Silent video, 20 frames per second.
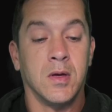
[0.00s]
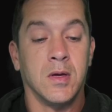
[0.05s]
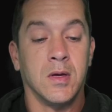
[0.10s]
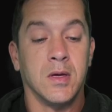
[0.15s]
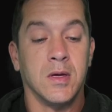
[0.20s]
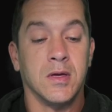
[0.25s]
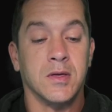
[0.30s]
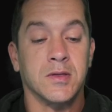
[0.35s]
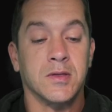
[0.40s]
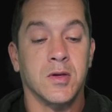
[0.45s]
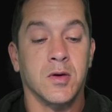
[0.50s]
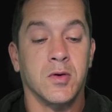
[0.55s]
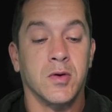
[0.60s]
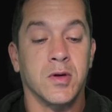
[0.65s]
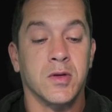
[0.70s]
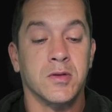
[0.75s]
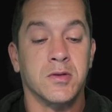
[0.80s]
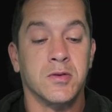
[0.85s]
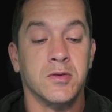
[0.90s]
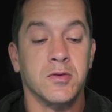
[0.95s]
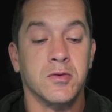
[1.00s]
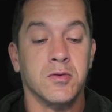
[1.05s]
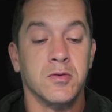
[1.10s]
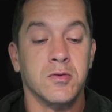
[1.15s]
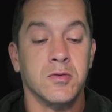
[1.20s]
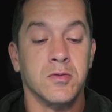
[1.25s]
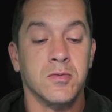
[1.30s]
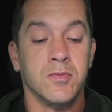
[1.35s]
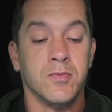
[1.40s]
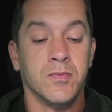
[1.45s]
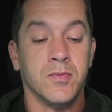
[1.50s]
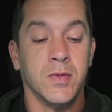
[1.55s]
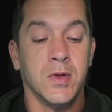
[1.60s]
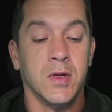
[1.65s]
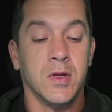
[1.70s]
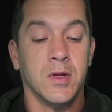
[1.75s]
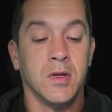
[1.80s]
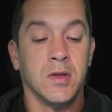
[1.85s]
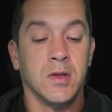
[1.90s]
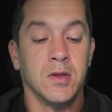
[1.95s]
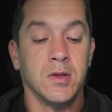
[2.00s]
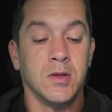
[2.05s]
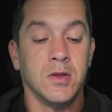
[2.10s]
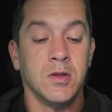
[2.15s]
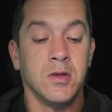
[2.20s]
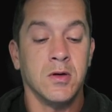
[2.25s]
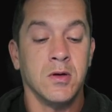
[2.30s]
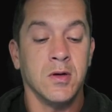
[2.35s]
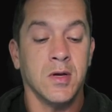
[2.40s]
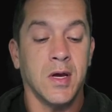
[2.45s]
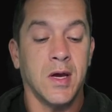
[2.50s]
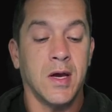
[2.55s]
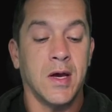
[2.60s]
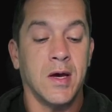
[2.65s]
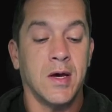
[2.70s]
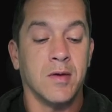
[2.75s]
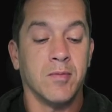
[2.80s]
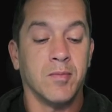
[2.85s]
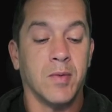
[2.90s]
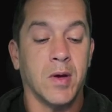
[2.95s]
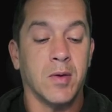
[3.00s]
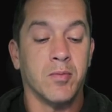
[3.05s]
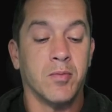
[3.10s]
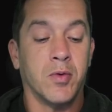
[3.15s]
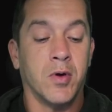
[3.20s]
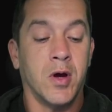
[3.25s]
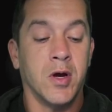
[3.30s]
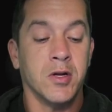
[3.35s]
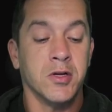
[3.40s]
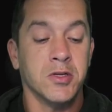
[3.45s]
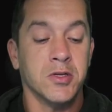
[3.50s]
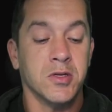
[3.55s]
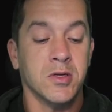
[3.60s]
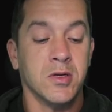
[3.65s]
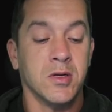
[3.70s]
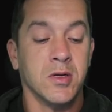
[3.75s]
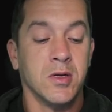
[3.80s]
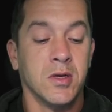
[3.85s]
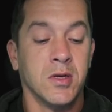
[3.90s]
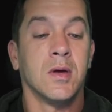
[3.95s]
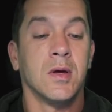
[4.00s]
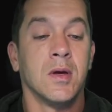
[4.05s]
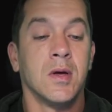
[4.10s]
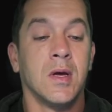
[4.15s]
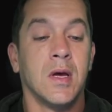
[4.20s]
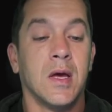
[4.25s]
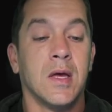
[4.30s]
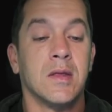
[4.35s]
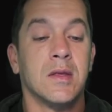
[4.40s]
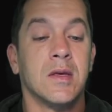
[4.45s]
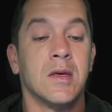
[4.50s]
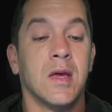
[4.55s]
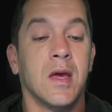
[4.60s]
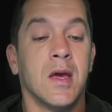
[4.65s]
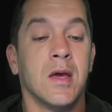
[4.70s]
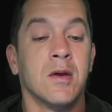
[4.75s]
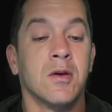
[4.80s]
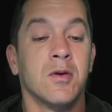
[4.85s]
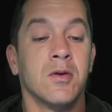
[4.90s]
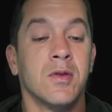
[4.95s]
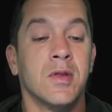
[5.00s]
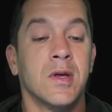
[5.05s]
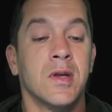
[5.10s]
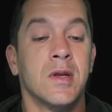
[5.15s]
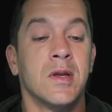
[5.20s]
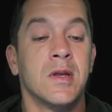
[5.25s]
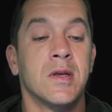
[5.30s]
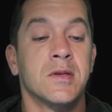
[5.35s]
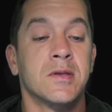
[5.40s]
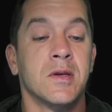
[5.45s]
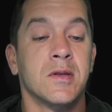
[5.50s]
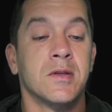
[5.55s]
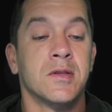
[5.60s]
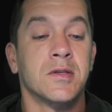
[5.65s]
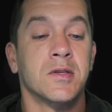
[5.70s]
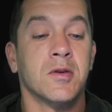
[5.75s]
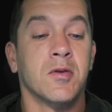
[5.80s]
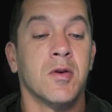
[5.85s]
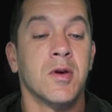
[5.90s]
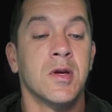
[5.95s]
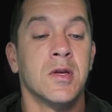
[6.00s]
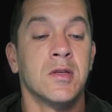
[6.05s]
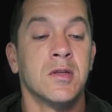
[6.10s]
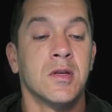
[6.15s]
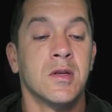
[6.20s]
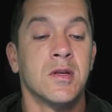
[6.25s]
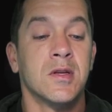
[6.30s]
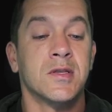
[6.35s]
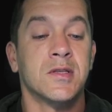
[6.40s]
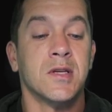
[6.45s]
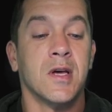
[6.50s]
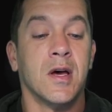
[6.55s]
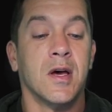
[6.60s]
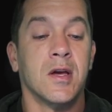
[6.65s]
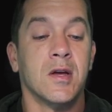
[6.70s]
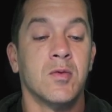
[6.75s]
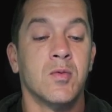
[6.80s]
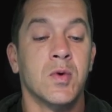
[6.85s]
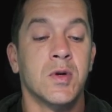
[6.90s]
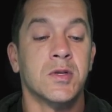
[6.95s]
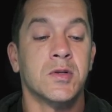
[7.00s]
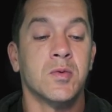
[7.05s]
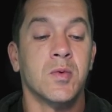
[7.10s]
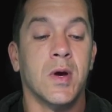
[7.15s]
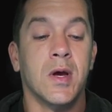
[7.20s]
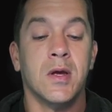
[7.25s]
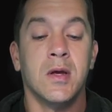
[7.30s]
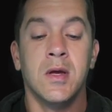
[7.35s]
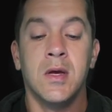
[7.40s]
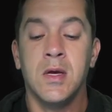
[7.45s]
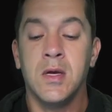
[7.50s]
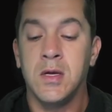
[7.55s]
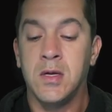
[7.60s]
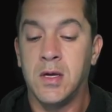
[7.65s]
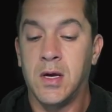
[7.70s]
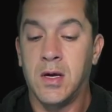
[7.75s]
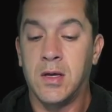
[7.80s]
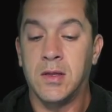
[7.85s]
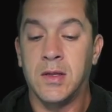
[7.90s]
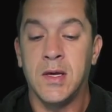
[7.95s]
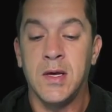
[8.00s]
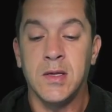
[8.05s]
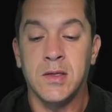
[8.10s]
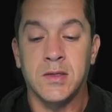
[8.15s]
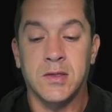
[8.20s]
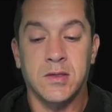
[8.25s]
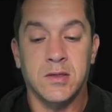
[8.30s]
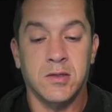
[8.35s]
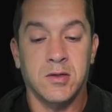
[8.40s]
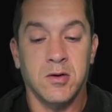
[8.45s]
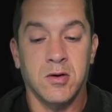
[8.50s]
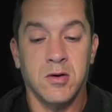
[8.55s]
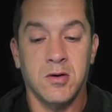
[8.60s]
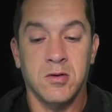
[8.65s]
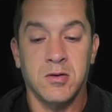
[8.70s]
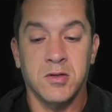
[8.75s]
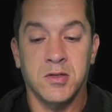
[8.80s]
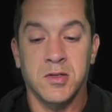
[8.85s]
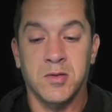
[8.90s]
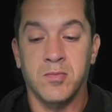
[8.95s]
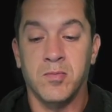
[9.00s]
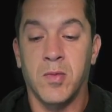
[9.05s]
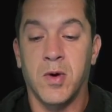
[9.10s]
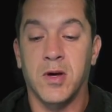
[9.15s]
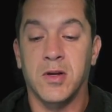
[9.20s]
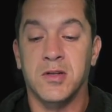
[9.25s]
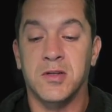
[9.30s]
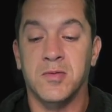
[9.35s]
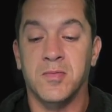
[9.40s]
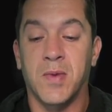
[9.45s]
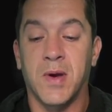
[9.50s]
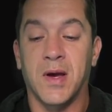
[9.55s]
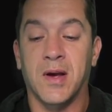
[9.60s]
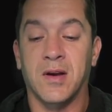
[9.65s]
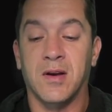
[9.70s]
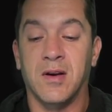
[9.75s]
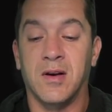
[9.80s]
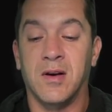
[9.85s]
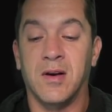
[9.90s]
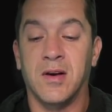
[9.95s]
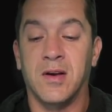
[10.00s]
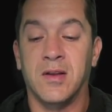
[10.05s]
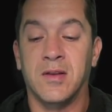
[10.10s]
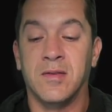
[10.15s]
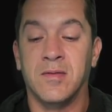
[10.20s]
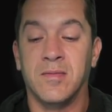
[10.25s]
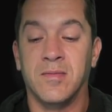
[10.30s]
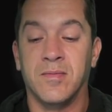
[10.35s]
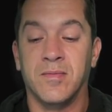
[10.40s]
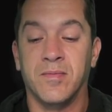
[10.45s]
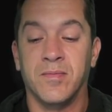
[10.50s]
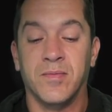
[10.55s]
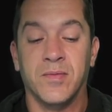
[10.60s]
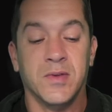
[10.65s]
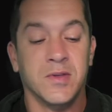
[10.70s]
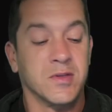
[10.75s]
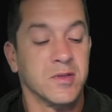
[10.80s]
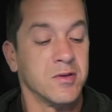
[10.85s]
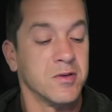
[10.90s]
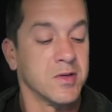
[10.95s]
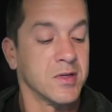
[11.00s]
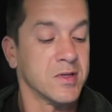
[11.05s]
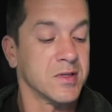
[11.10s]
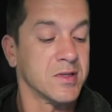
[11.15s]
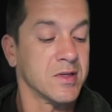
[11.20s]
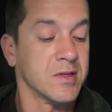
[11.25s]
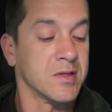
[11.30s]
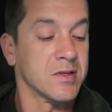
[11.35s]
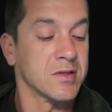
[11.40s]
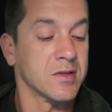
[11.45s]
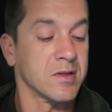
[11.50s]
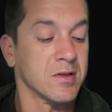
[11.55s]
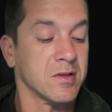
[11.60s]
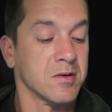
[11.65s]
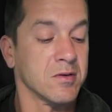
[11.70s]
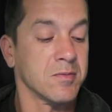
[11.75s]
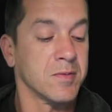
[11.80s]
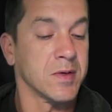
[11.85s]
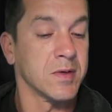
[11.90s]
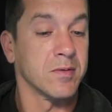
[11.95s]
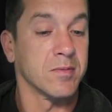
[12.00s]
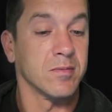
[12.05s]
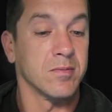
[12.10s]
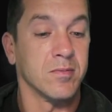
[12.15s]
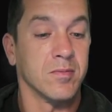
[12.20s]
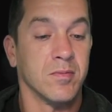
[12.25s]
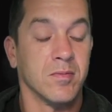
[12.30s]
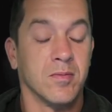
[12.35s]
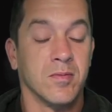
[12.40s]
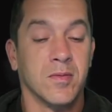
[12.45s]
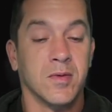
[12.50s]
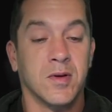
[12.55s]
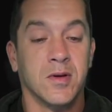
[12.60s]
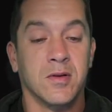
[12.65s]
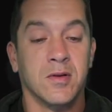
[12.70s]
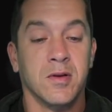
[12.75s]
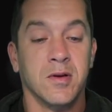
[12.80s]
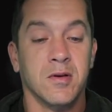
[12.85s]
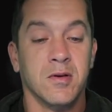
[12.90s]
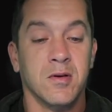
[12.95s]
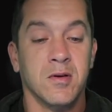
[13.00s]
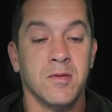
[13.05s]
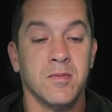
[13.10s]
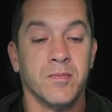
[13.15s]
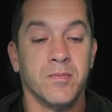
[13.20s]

is going to look at my brush and the angle that it is on the screen to decide which way. Uh, let's turn smudge back on you can see this a little bit clearer.